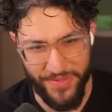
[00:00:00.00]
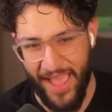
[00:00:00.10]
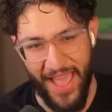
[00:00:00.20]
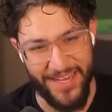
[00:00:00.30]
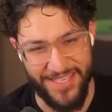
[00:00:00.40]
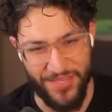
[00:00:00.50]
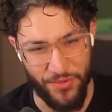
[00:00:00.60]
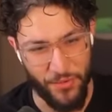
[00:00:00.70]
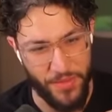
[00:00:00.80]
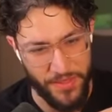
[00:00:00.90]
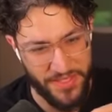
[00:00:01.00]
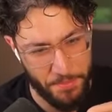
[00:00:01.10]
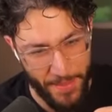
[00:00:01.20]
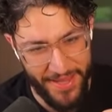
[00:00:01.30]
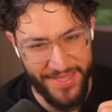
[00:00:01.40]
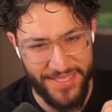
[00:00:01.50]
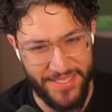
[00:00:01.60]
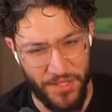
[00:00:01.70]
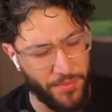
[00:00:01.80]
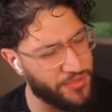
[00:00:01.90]
The hat is so cool. This mech
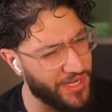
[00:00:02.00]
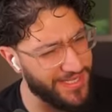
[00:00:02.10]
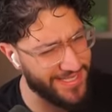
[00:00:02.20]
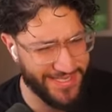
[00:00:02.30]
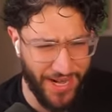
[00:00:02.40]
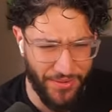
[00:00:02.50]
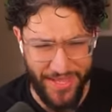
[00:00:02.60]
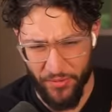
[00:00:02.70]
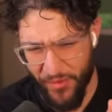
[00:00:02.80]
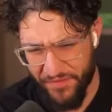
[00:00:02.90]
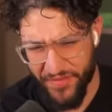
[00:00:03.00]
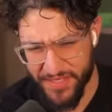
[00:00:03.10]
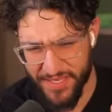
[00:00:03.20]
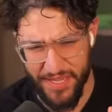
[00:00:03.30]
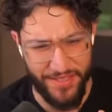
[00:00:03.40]
is dope. I'm trying to see. It's not really a reference to it.